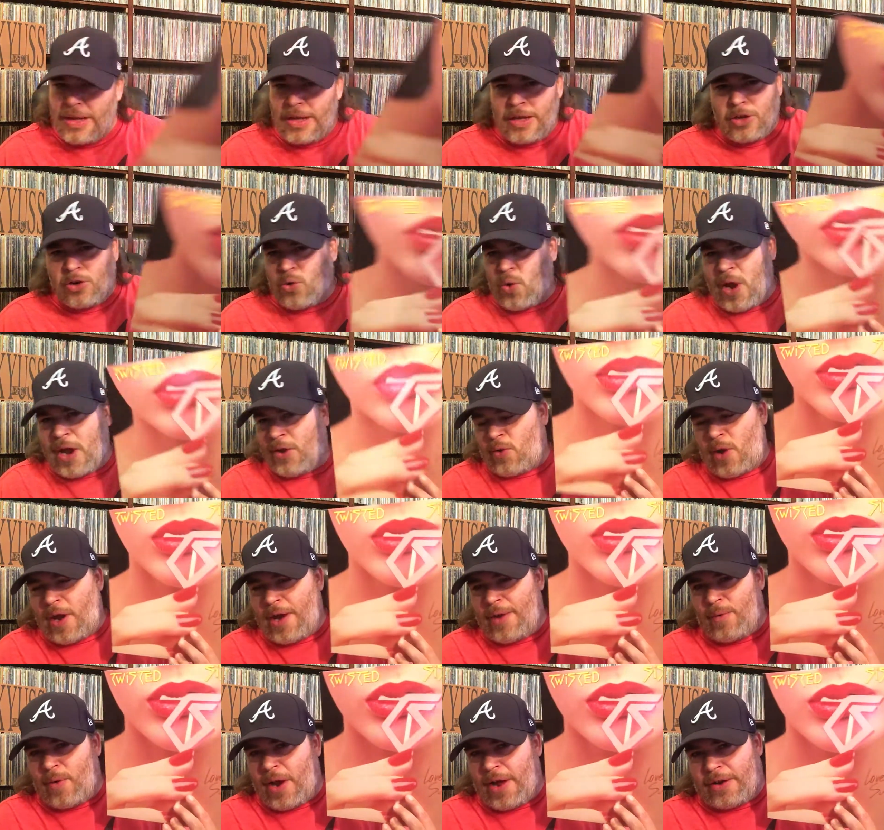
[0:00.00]

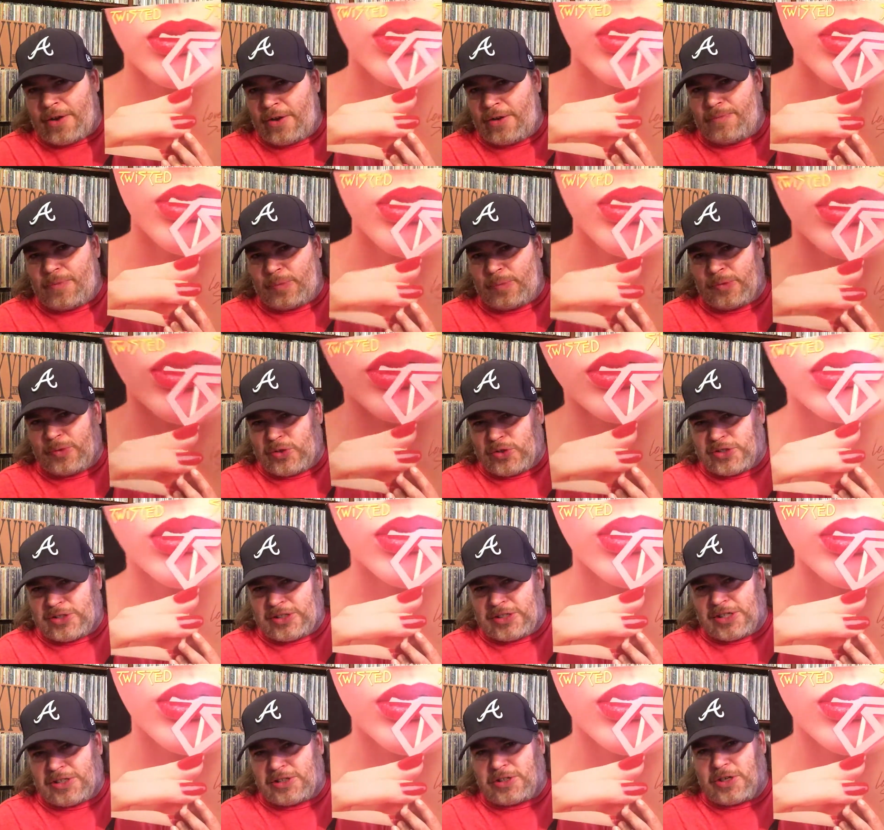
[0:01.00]
Great record from the
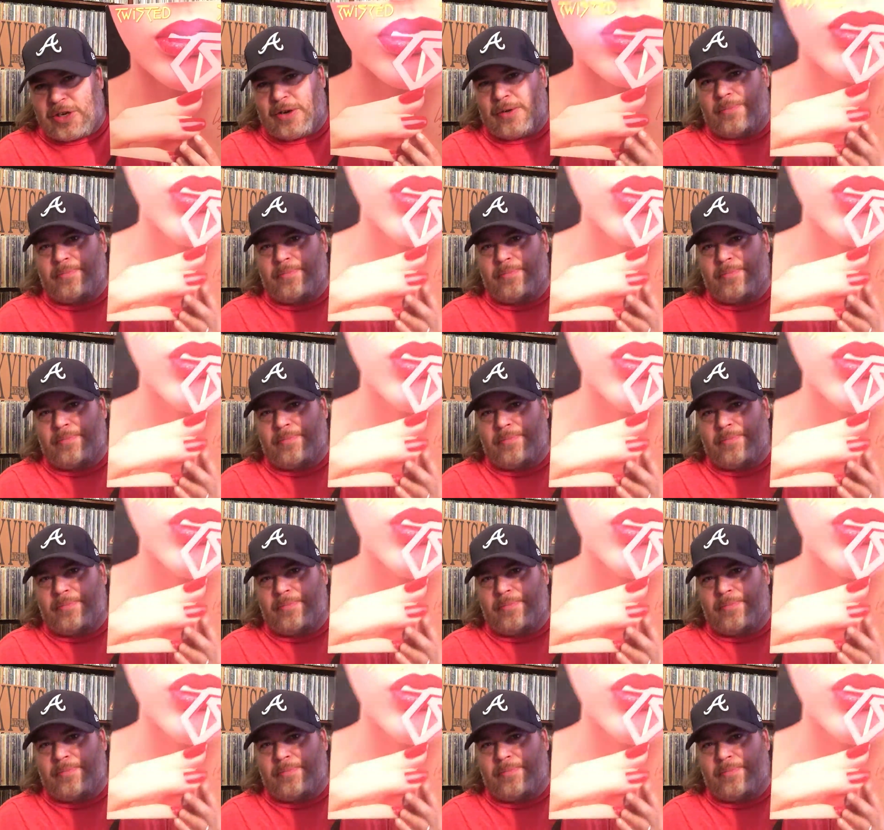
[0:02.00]
sister.